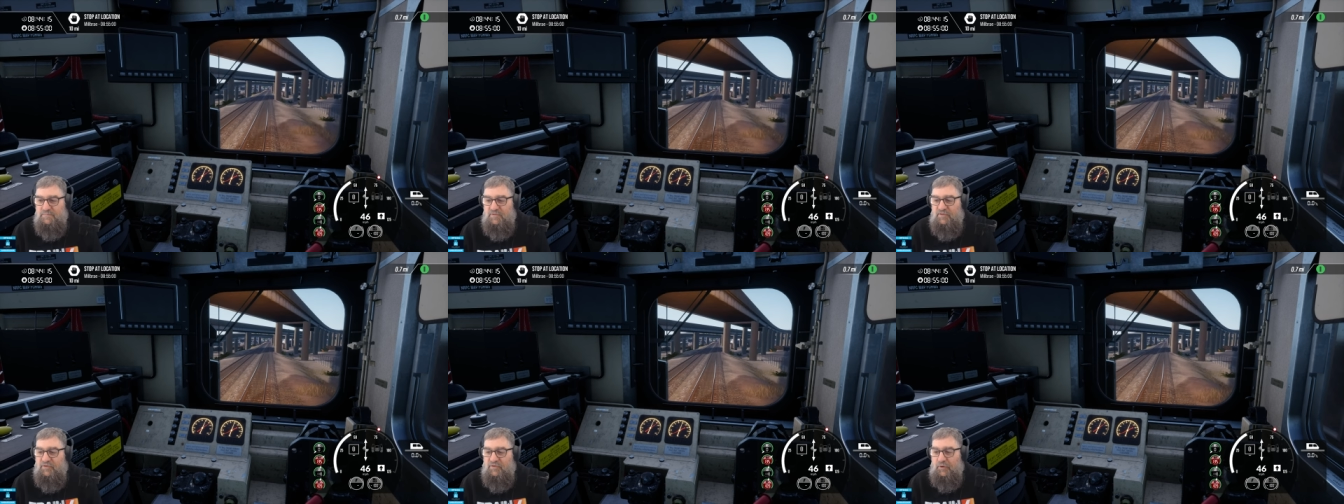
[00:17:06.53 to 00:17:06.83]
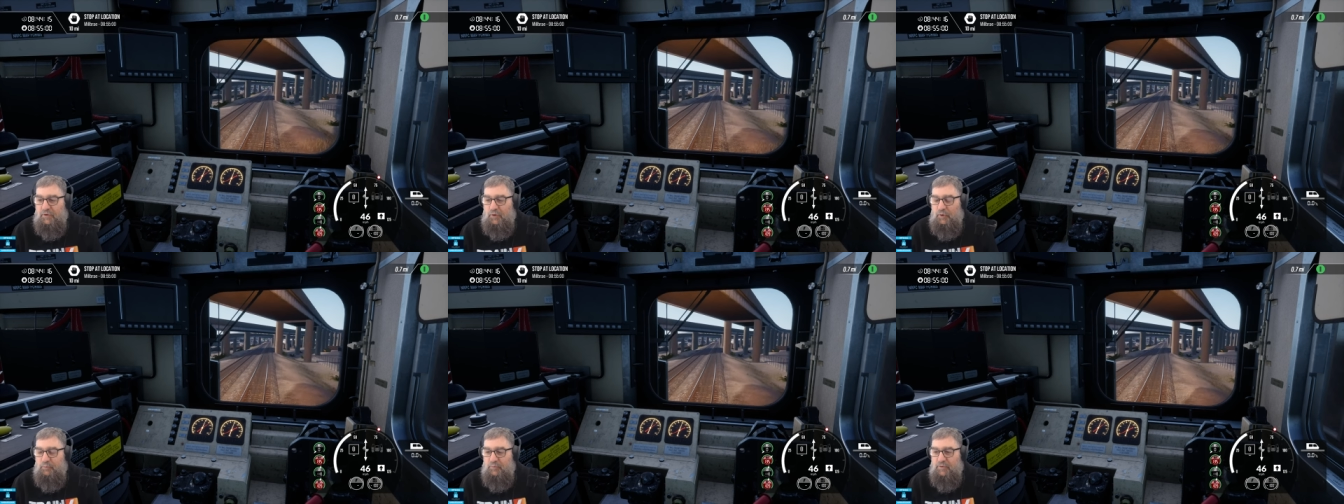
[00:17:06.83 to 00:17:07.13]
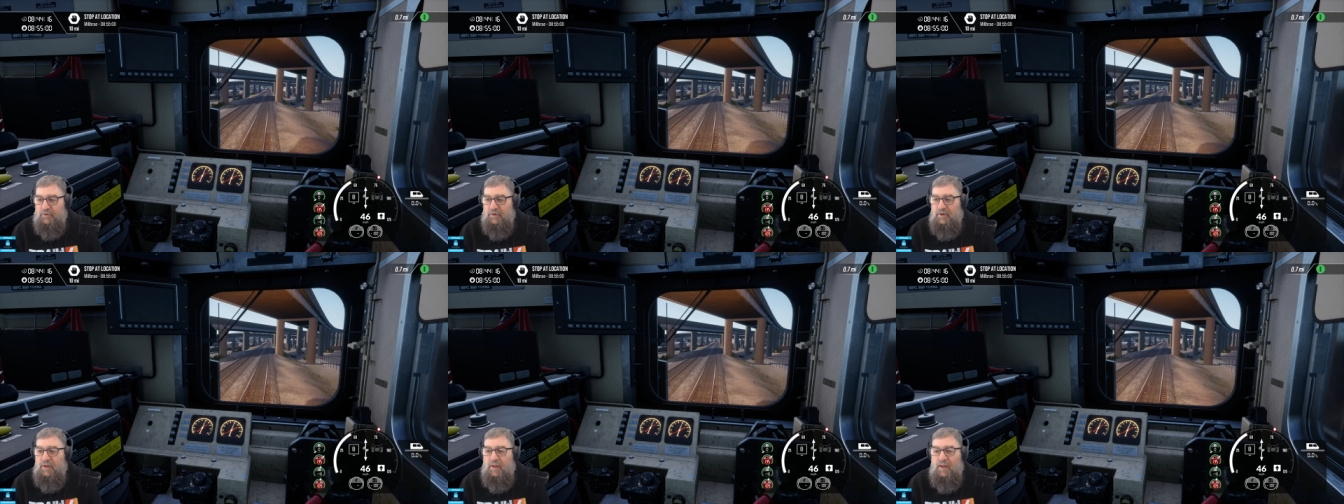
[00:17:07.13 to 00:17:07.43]
It's not
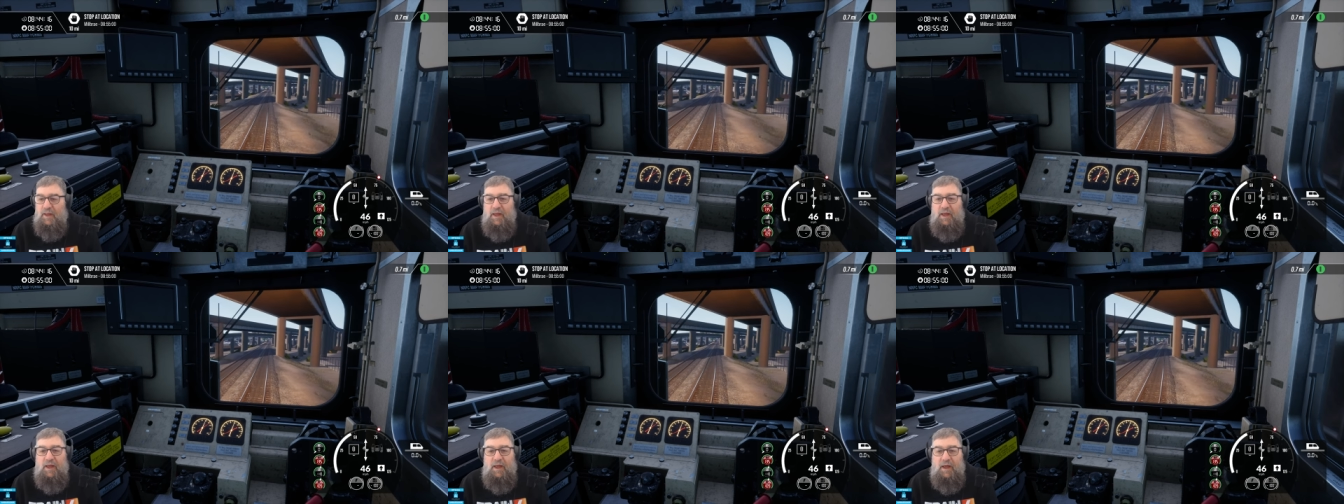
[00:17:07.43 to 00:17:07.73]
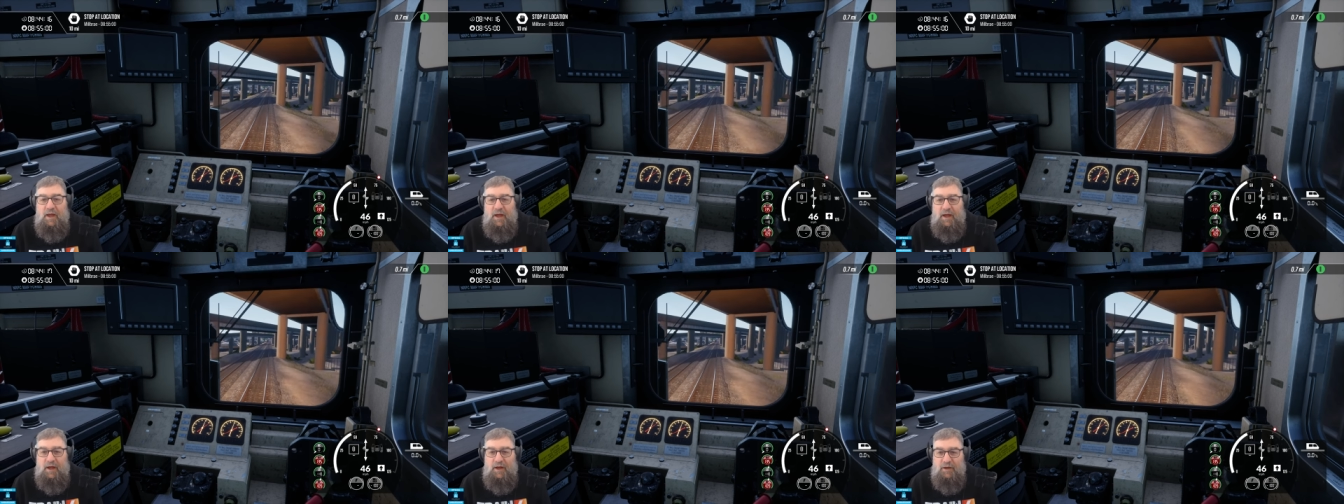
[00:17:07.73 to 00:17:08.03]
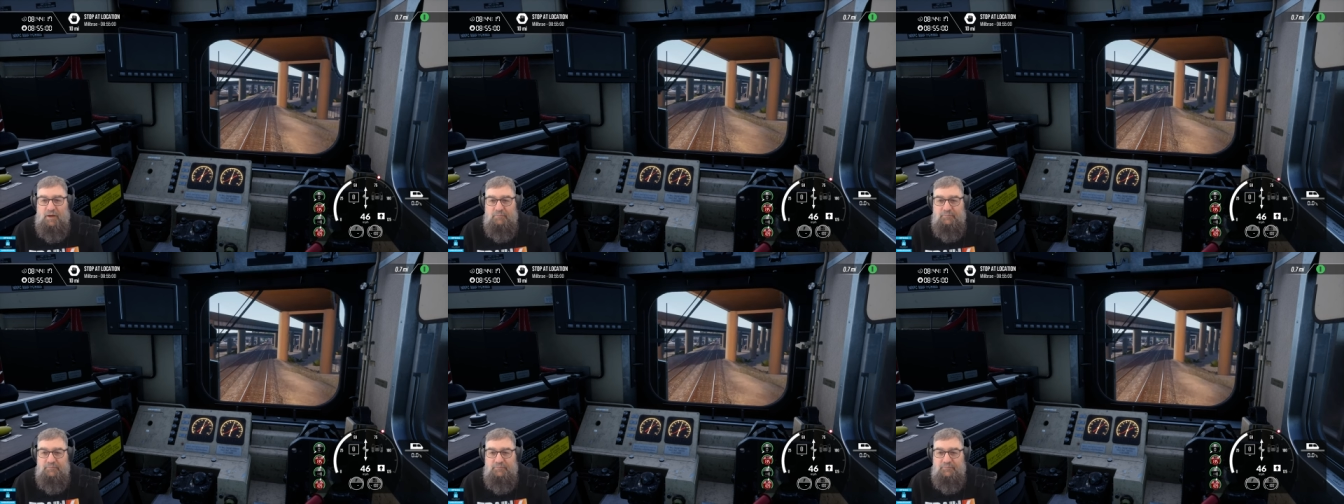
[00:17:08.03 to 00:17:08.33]
open.
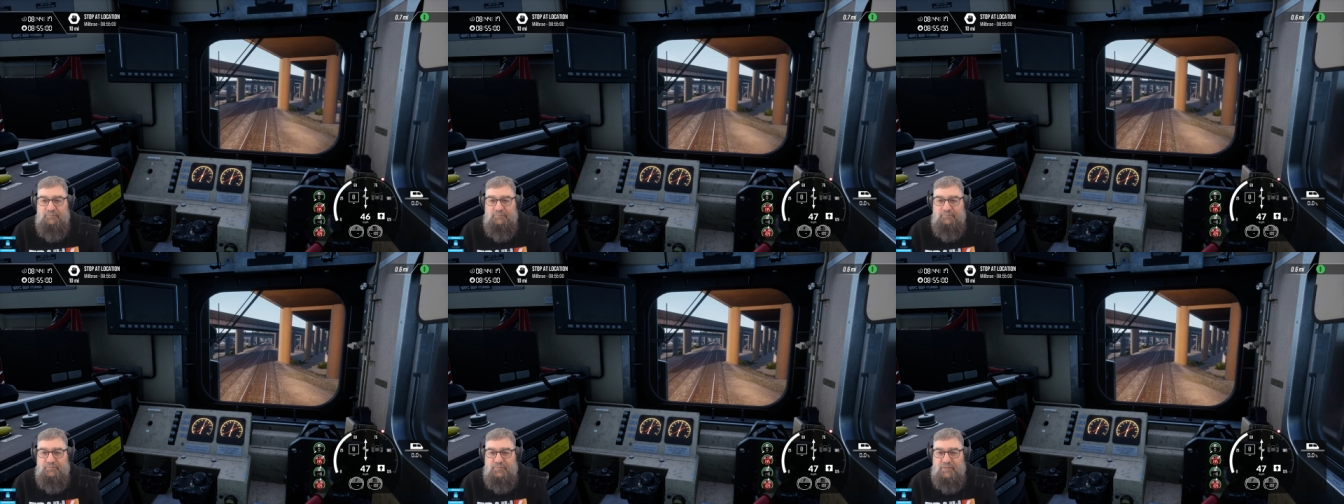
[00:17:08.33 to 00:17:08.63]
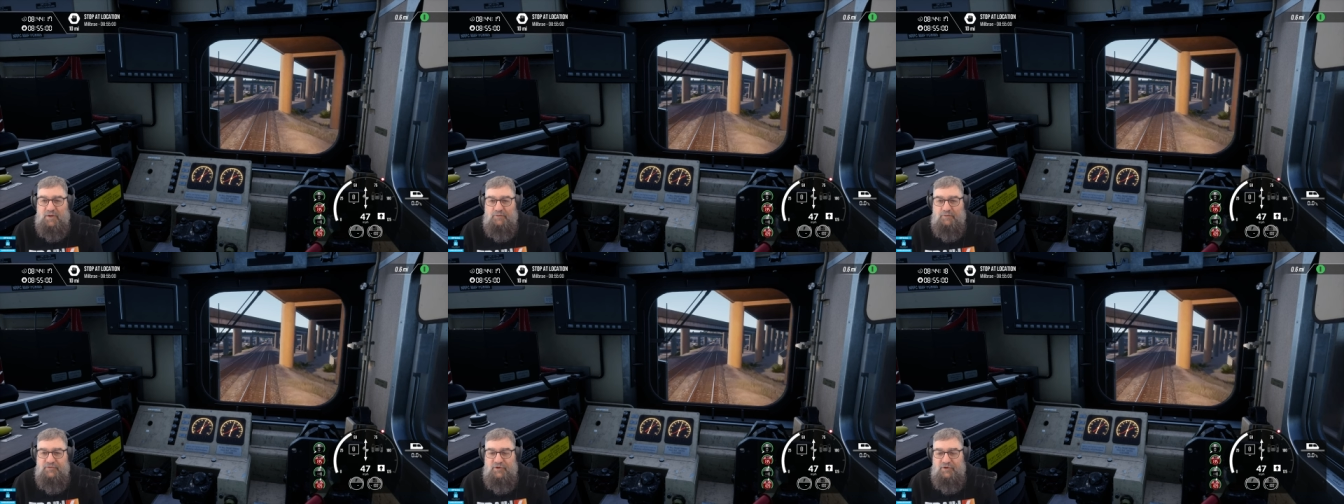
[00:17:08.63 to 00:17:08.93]
I've